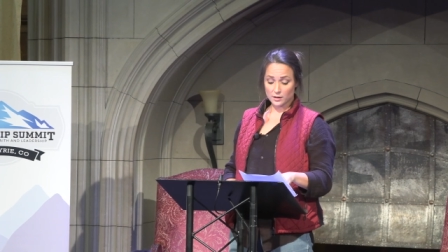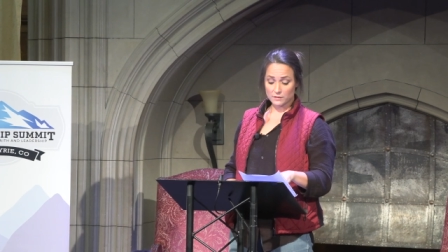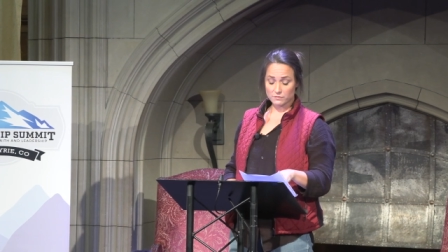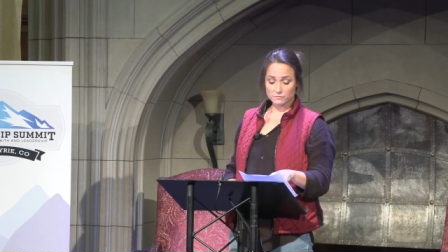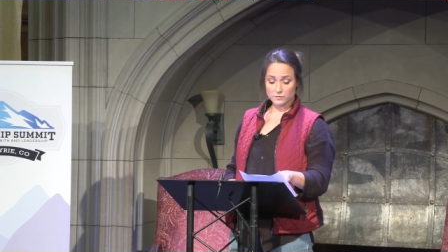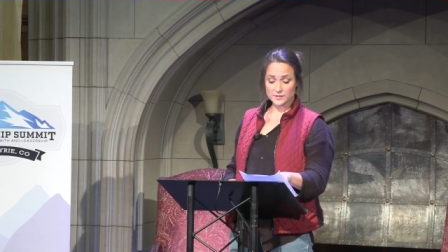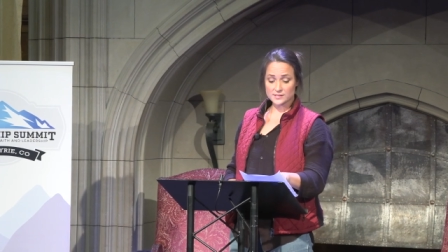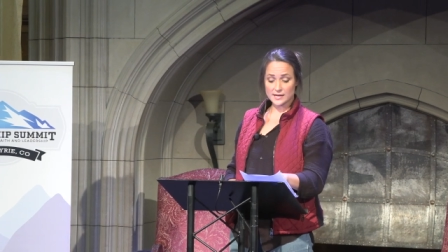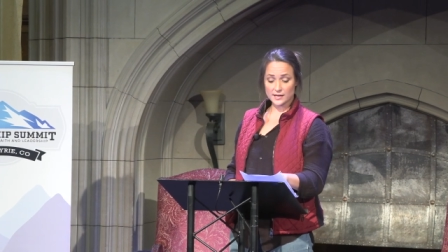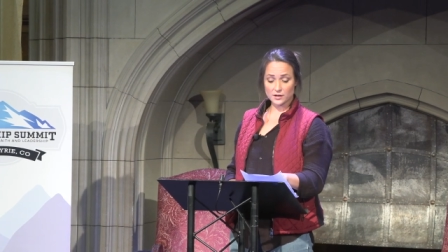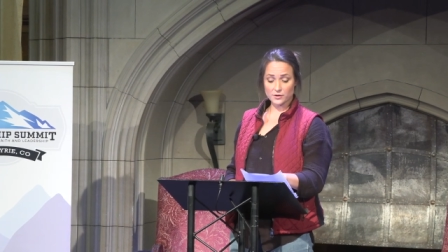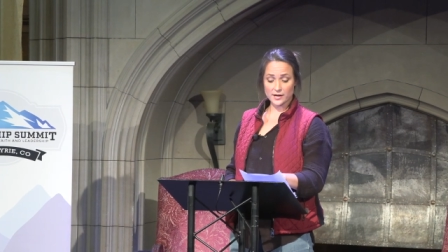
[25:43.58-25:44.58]
even from the
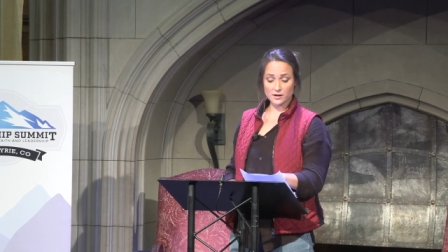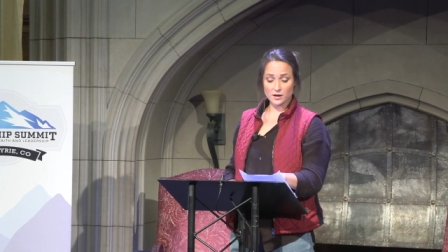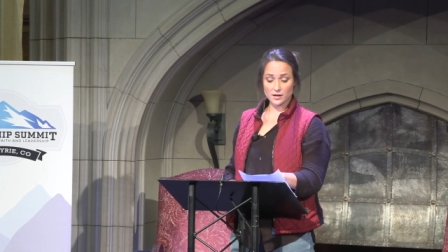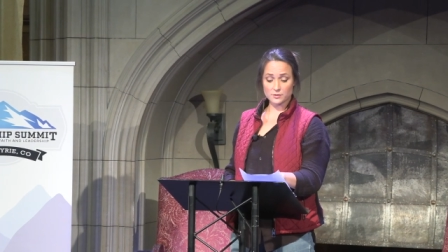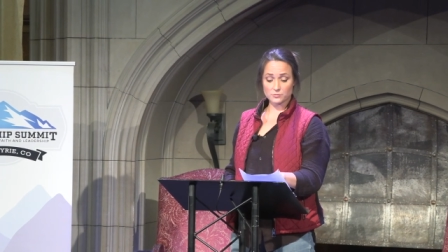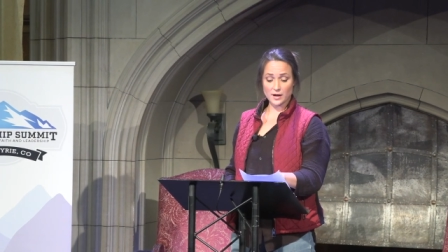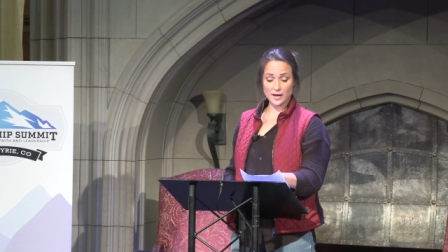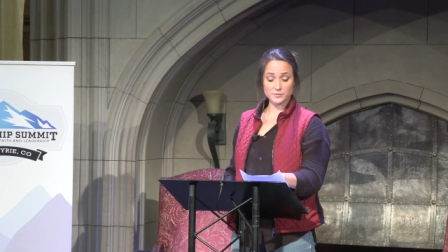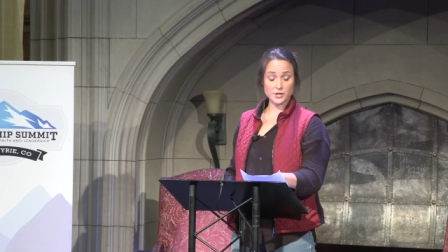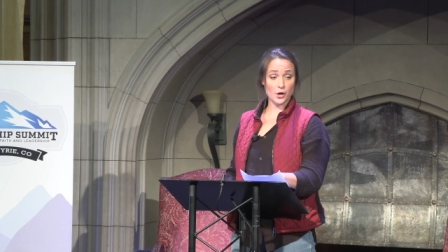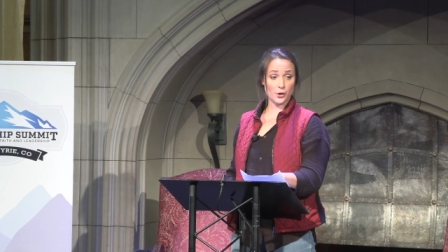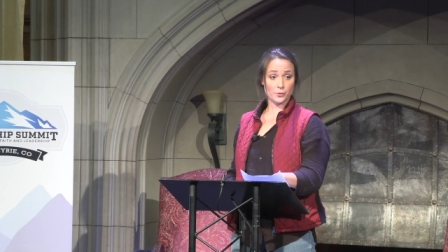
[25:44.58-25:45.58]
second grade on, rhymed
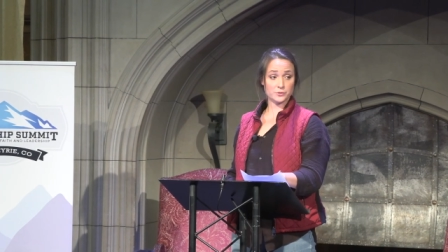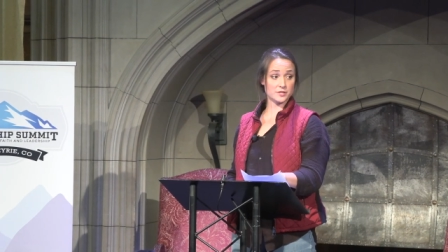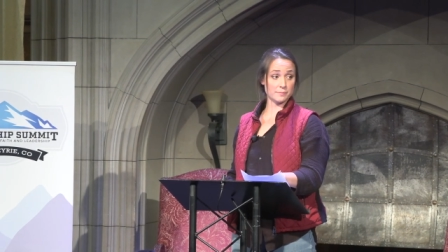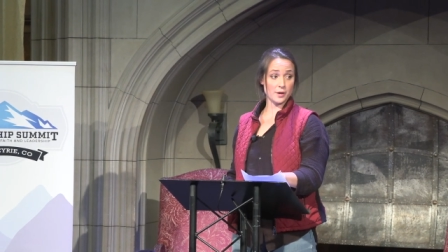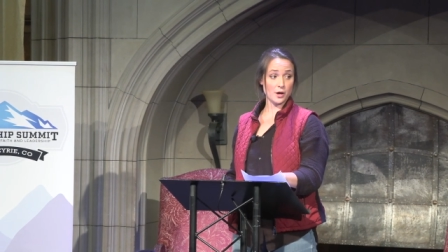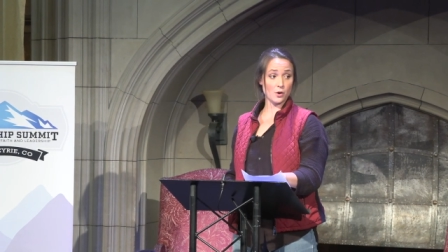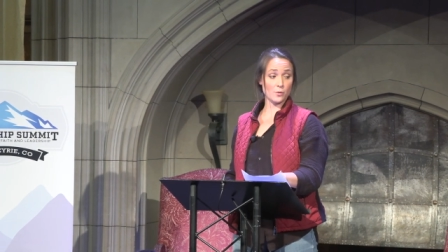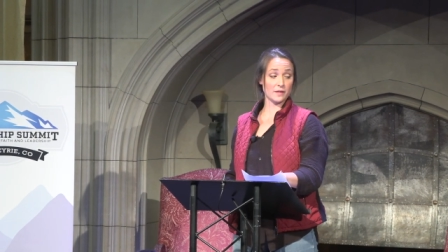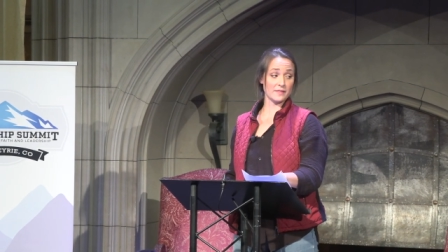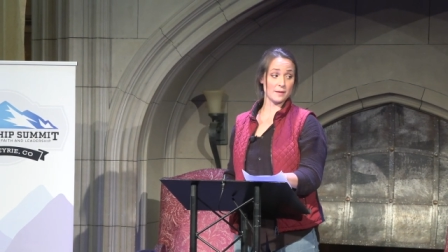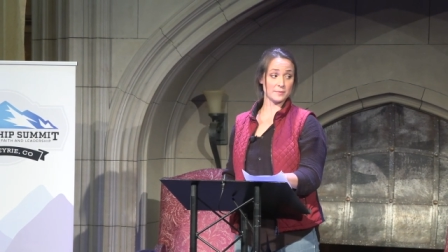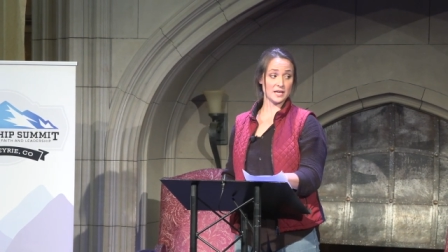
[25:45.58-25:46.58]
ho to mo,
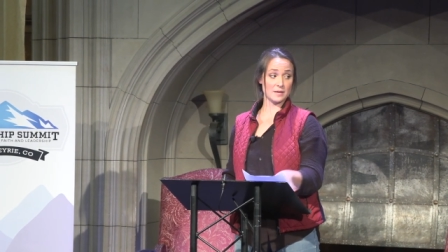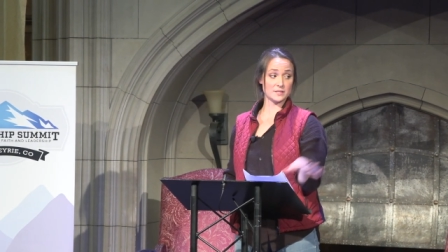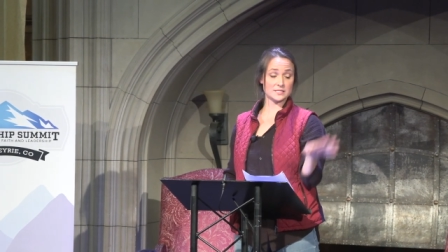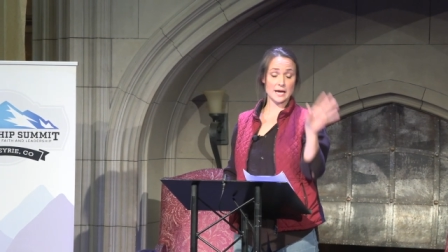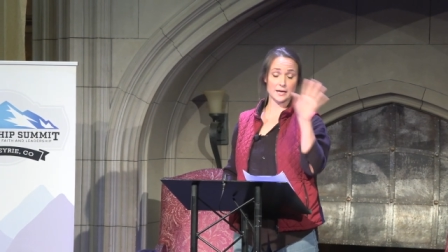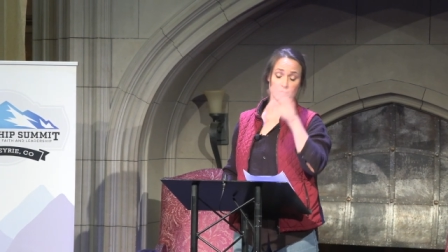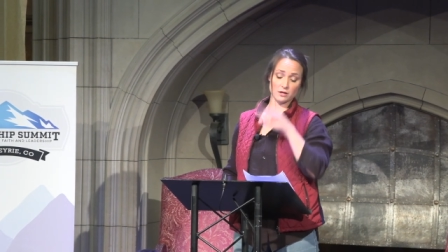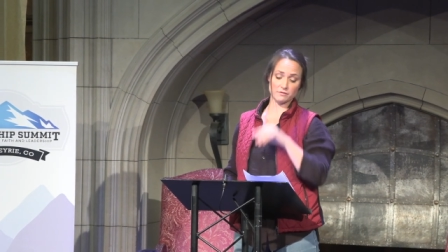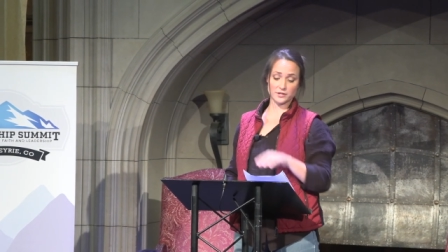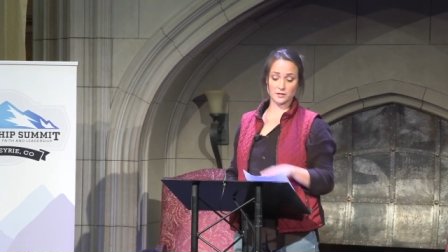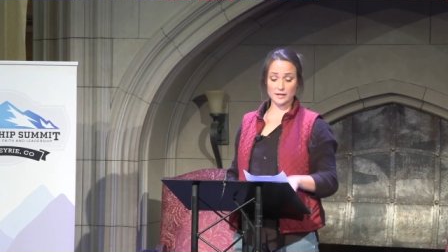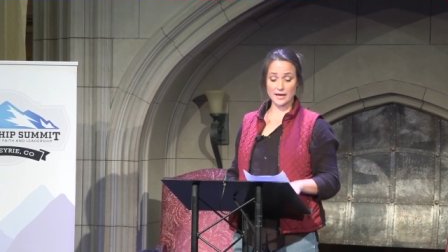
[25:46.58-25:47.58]
and that became a title over
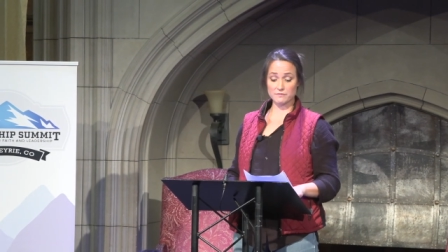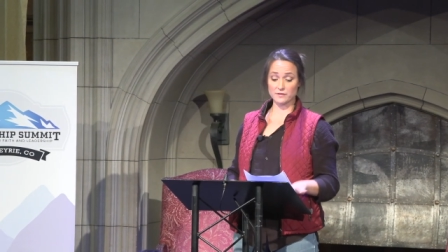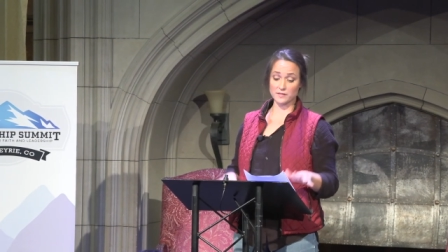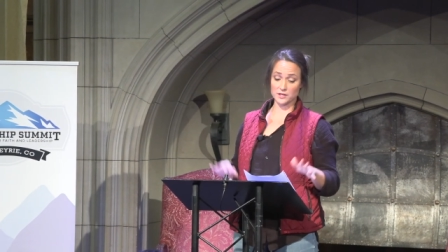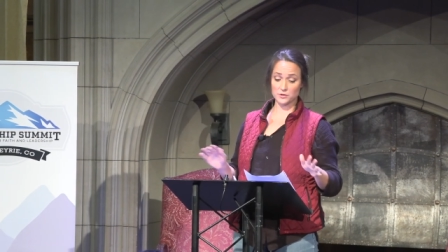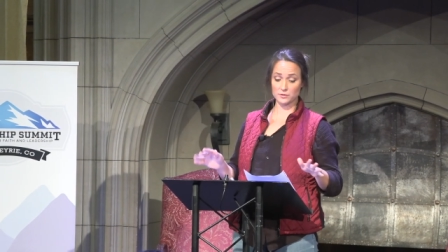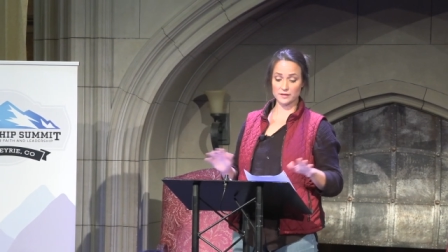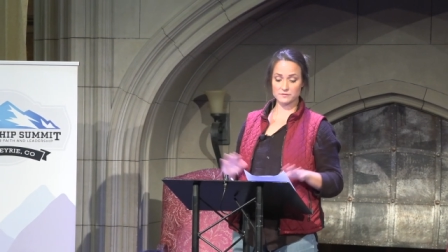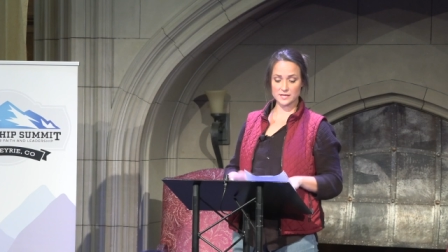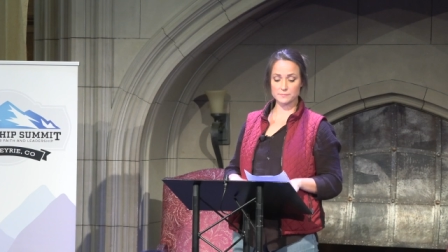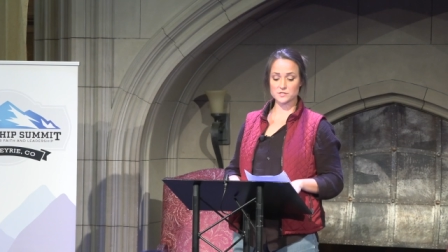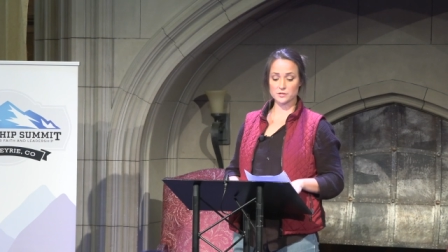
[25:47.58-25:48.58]
your life, and then you
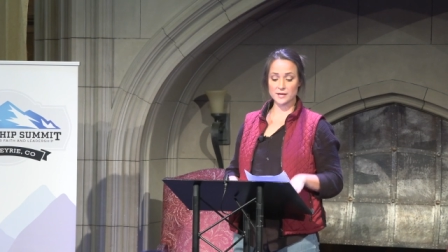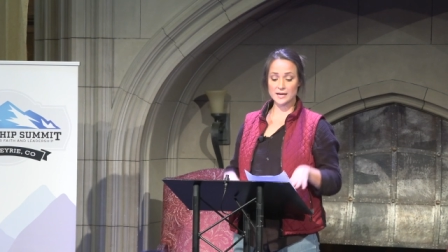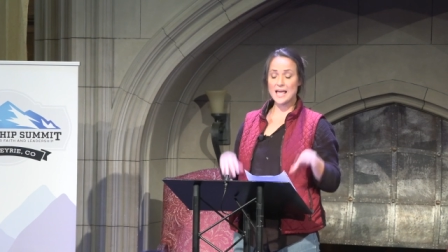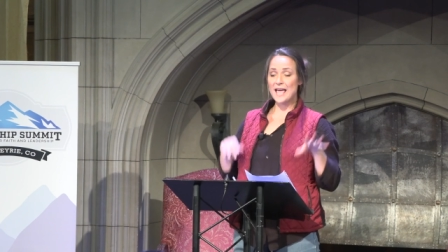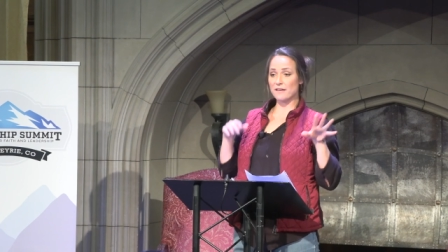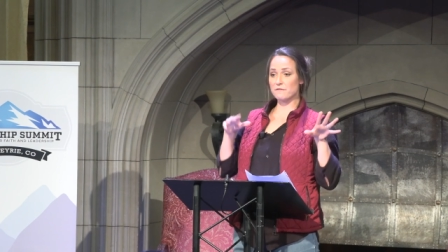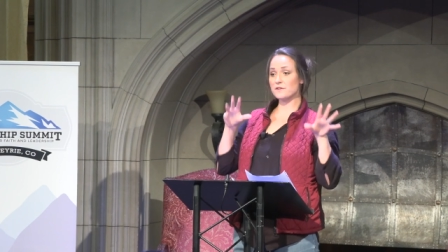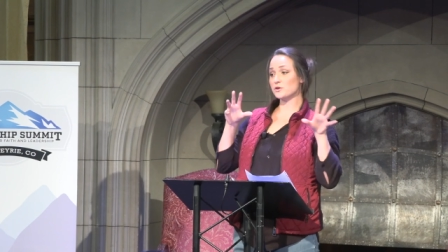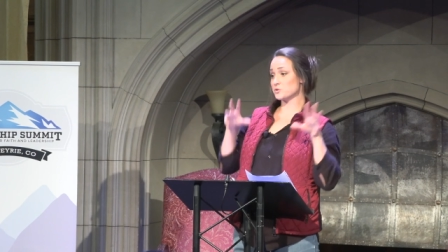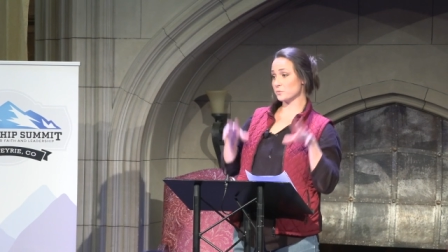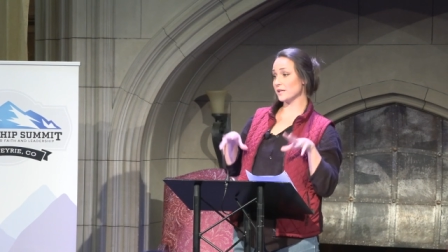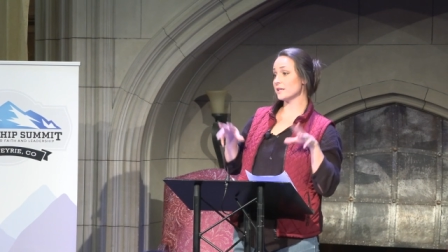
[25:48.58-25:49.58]
lived up to it, it
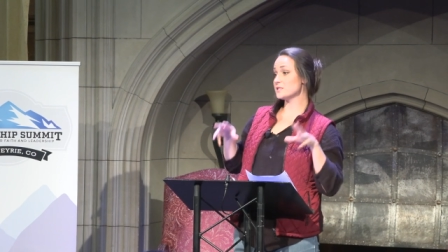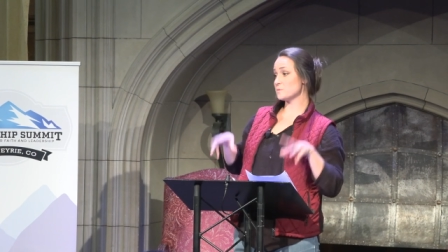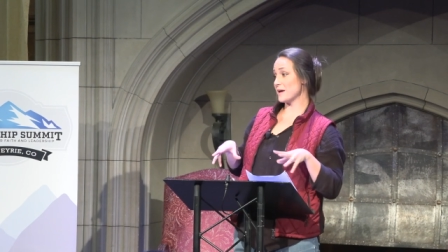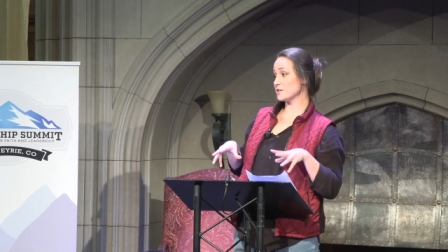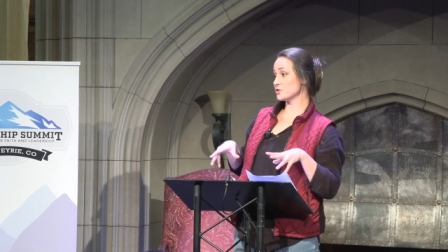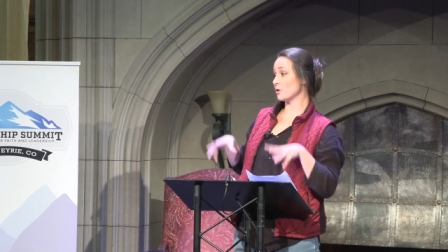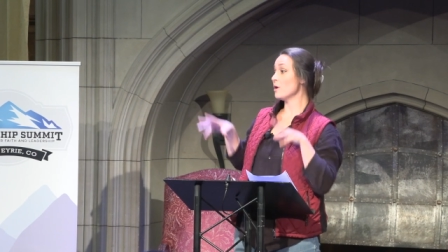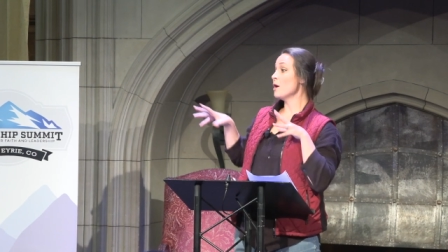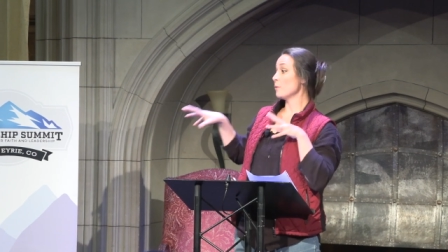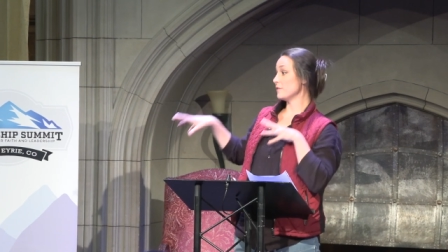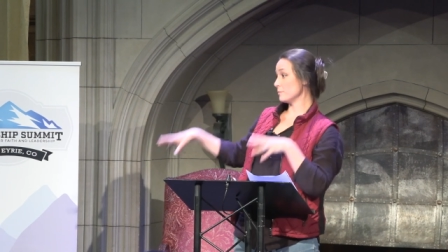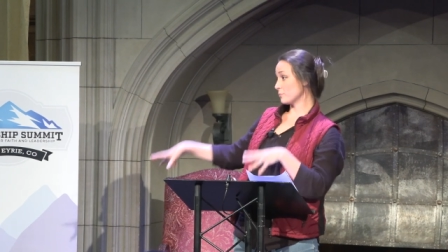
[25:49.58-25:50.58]
feels really special
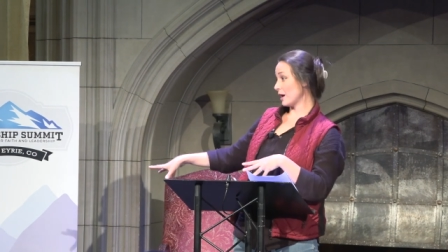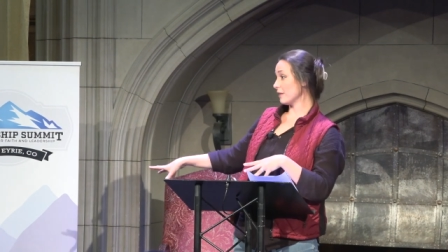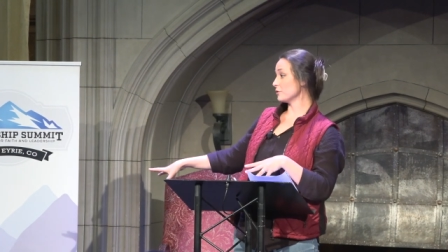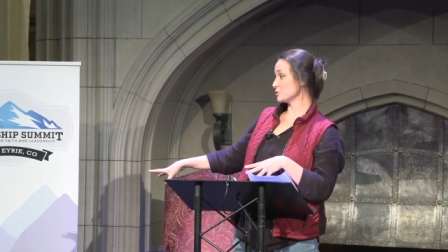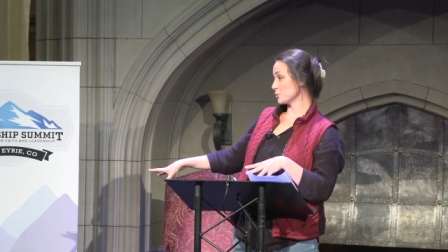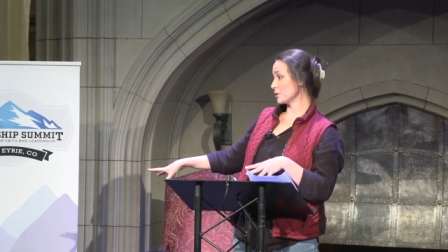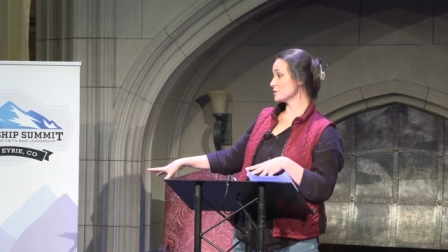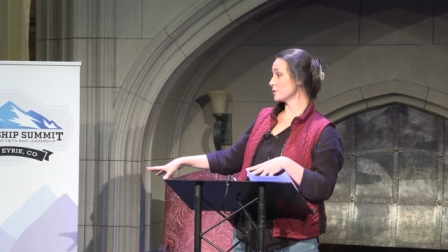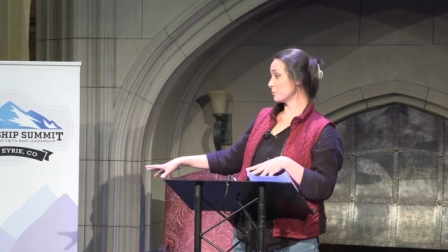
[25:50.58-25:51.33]
when the brothel doors are